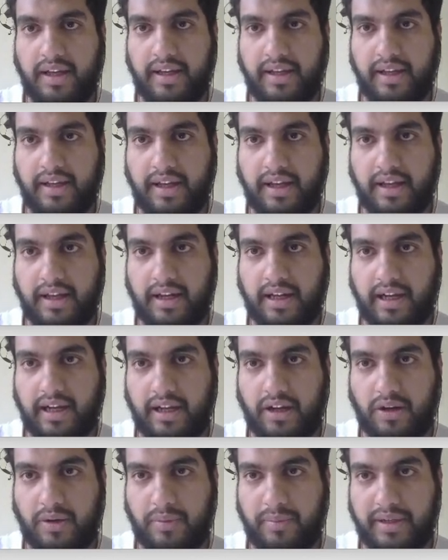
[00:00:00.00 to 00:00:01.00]
Here I
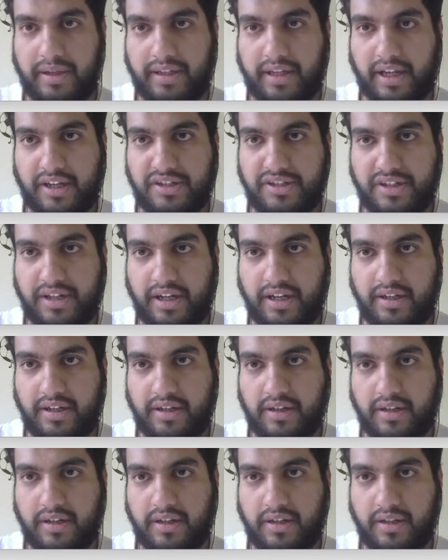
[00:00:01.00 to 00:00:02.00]
have my next state,
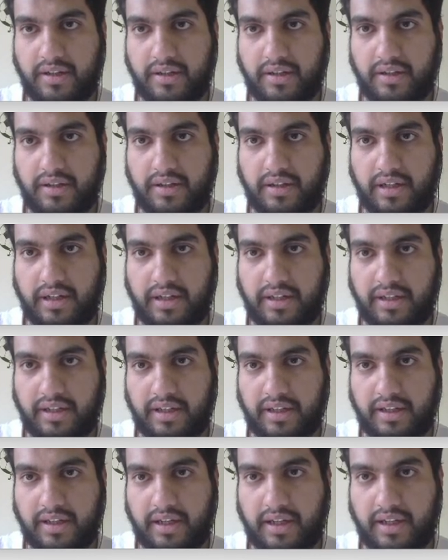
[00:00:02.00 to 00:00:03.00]
and here
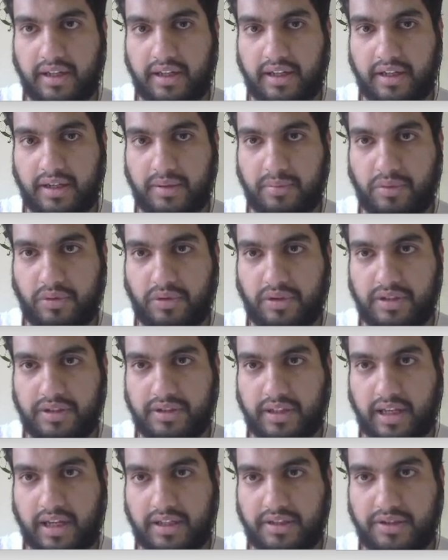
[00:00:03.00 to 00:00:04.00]
put is
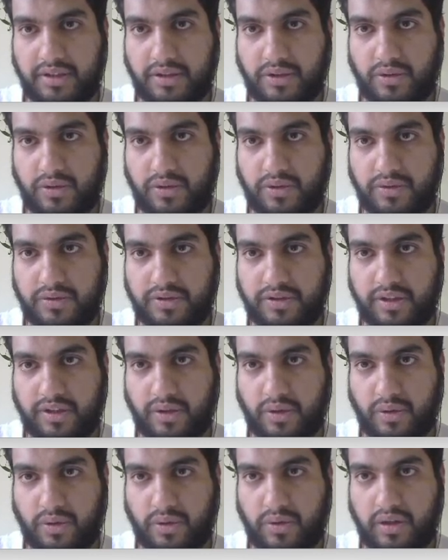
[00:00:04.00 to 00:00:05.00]
x equal to
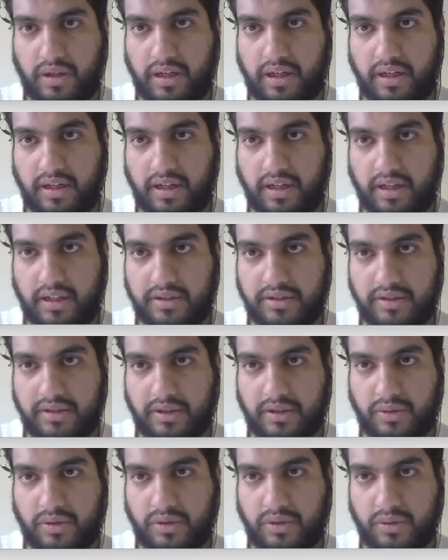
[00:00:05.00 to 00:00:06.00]
0 and x
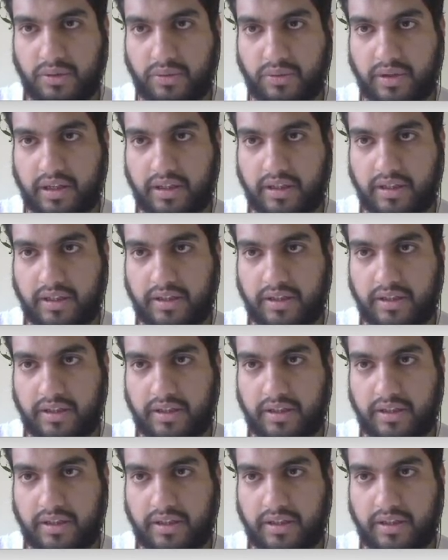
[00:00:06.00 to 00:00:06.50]
equal to 1,